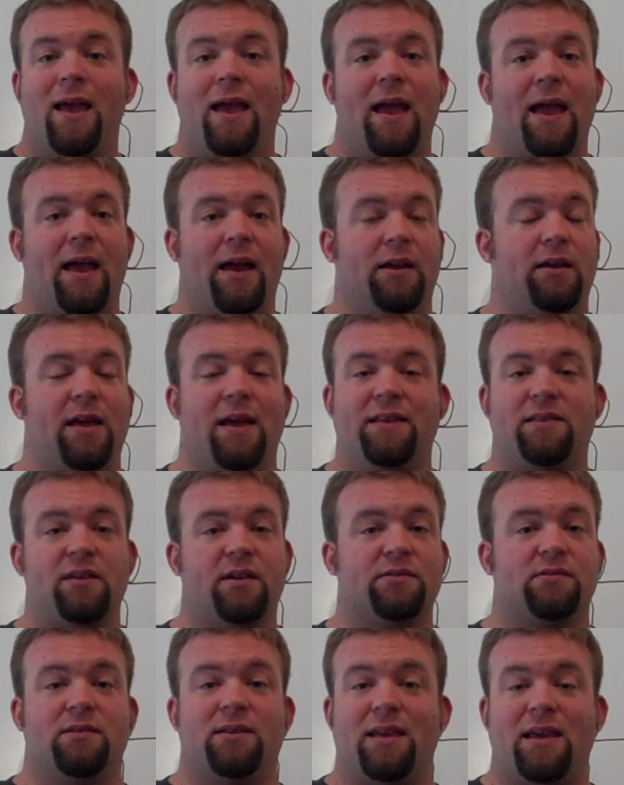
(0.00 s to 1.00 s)
And it
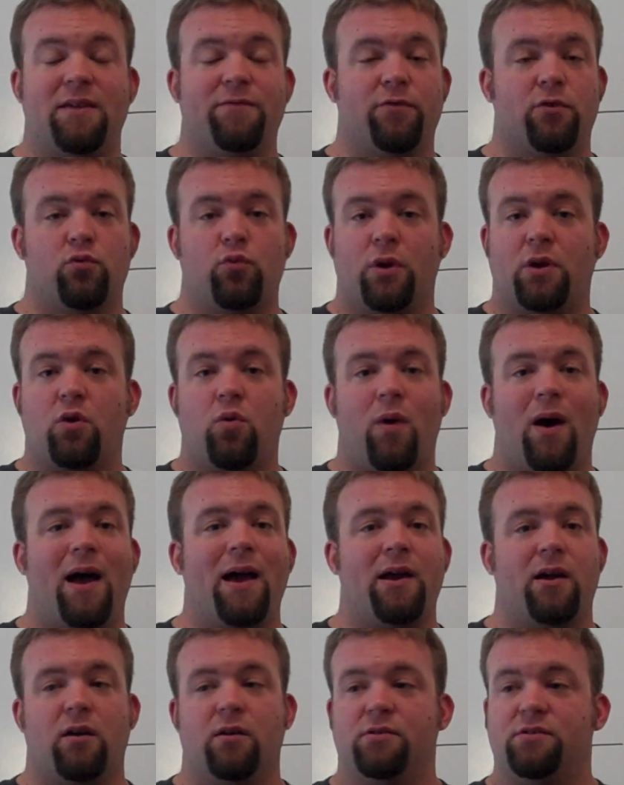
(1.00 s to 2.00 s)
doesn't even
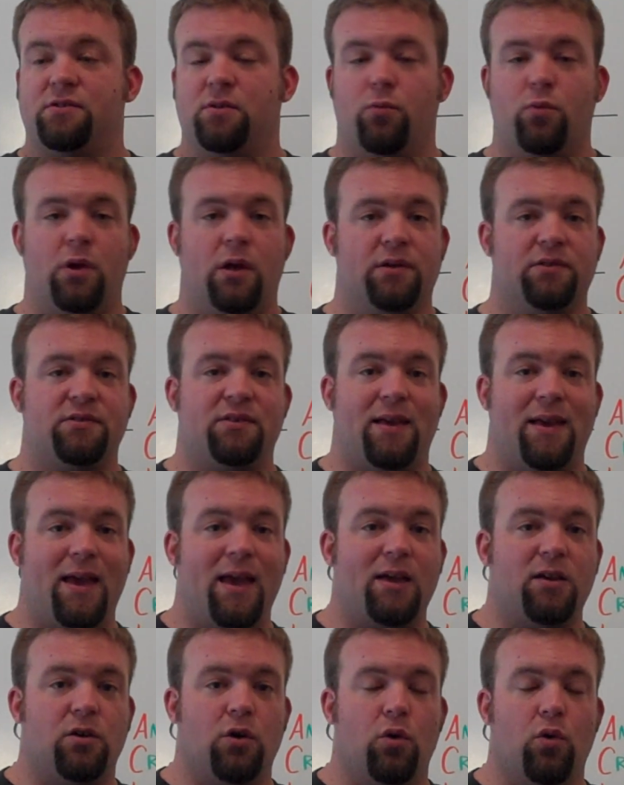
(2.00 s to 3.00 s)
require someone else to
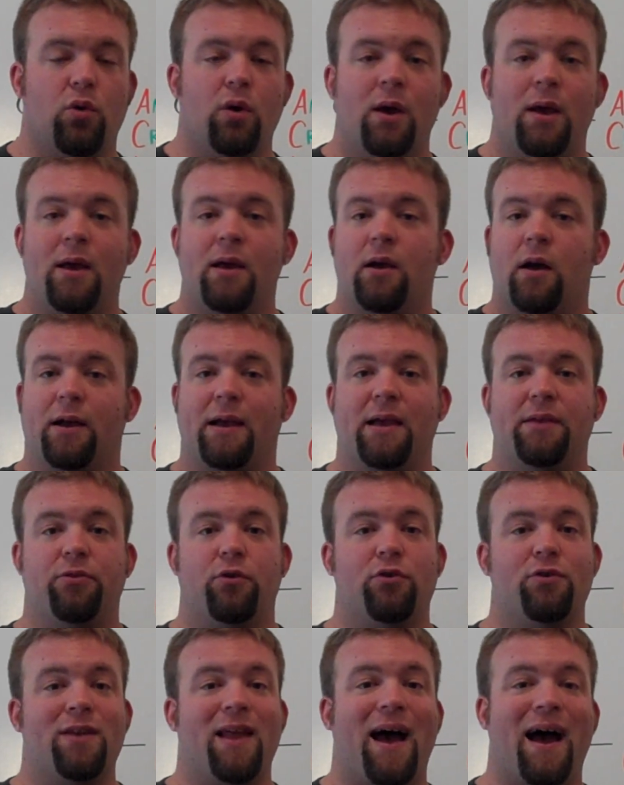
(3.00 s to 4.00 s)
hit you. Again,
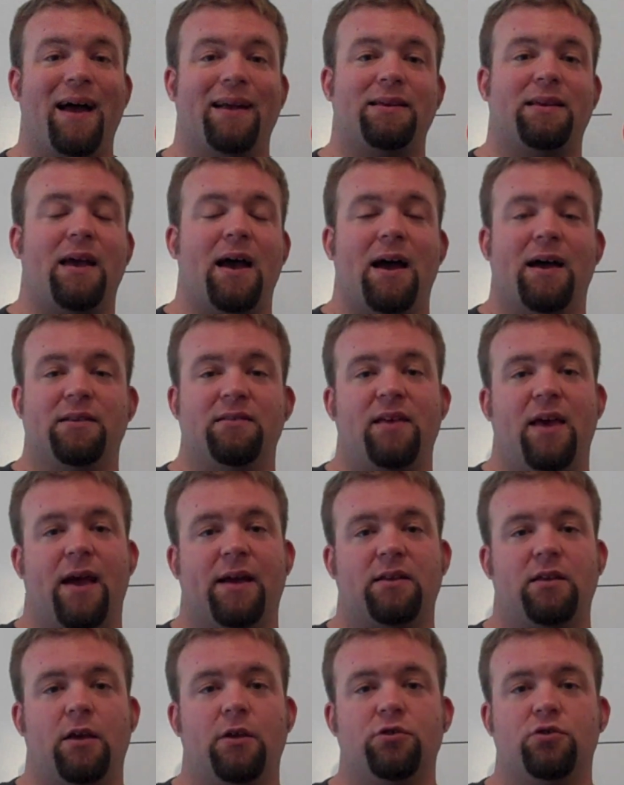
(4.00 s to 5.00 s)
they're
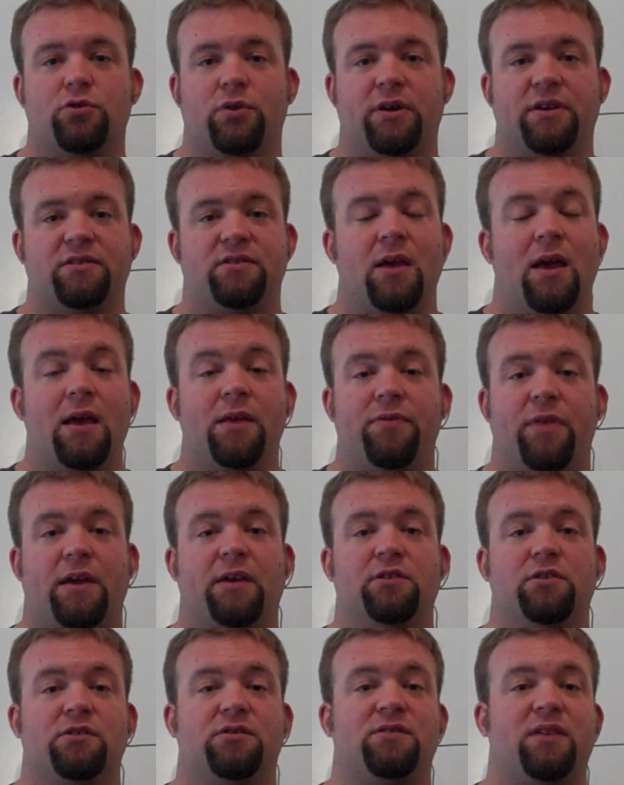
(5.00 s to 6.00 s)
non-contact injuries. They
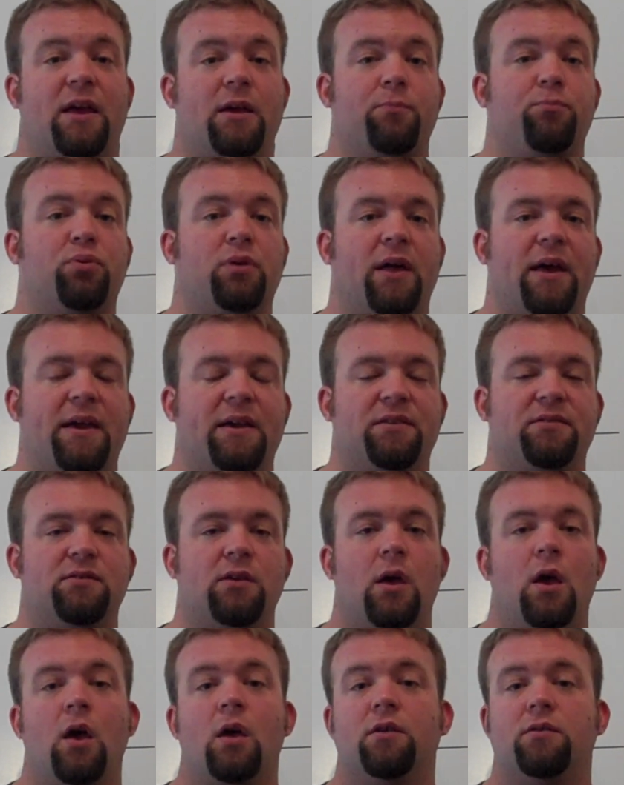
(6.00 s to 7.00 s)
can just take
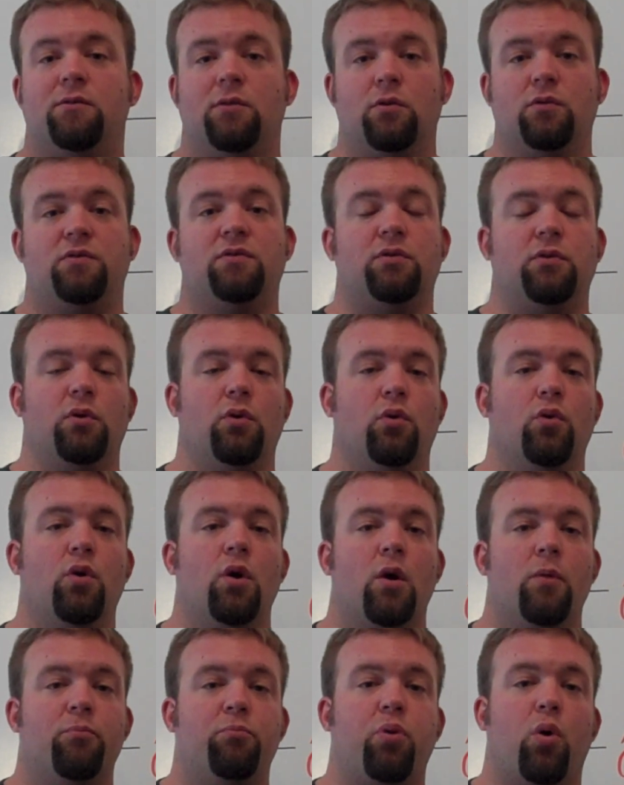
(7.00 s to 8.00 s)
place due to
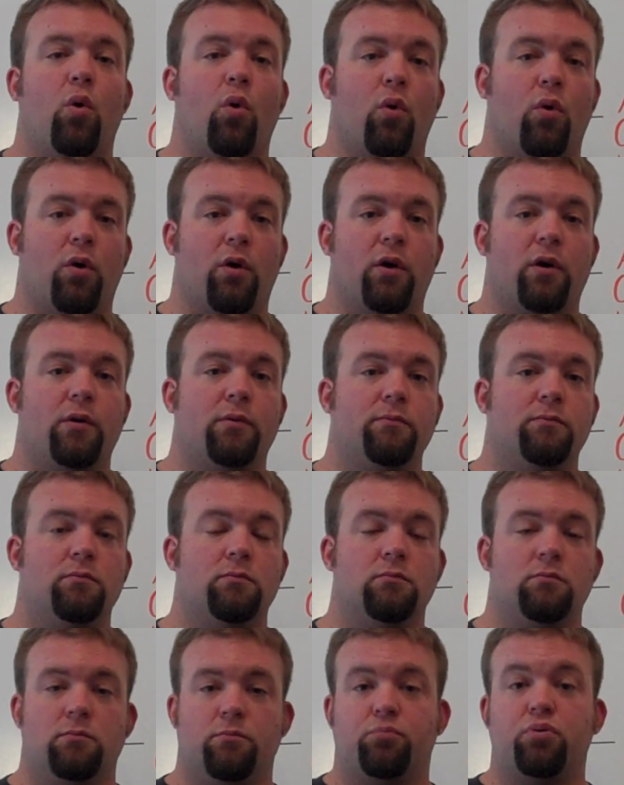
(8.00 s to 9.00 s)
poor
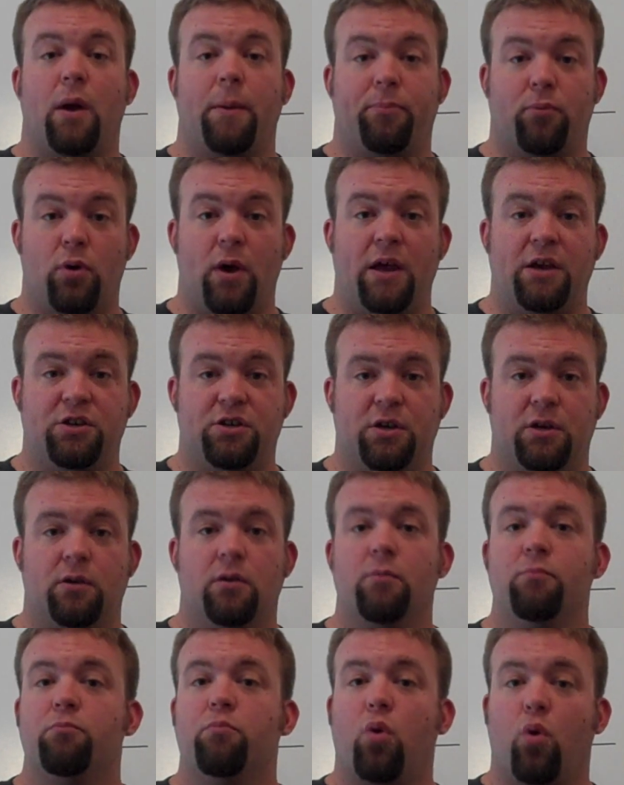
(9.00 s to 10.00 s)

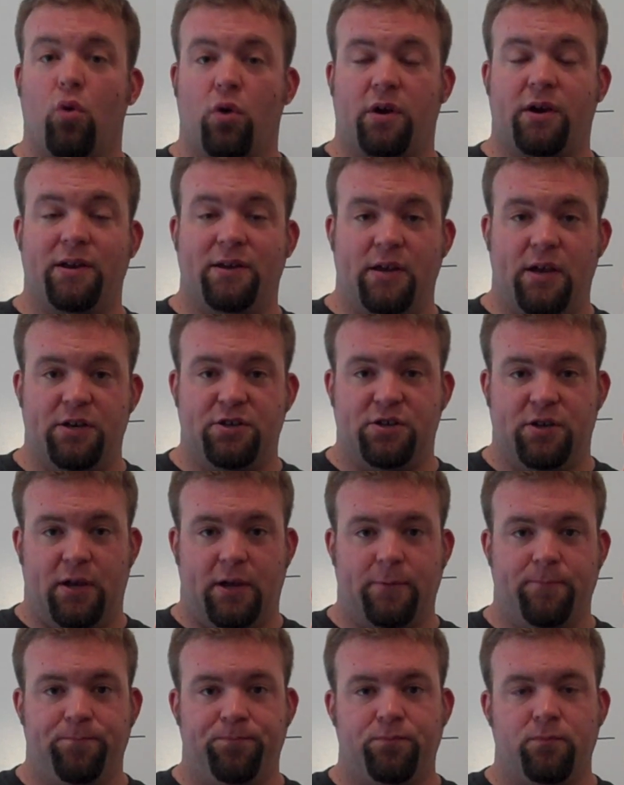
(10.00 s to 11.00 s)
preparation, poor
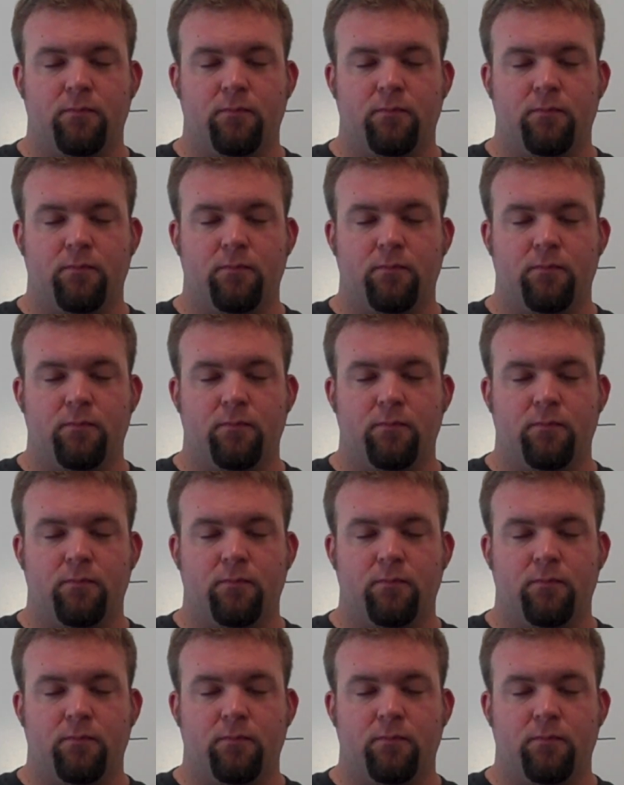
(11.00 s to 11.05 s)
condition.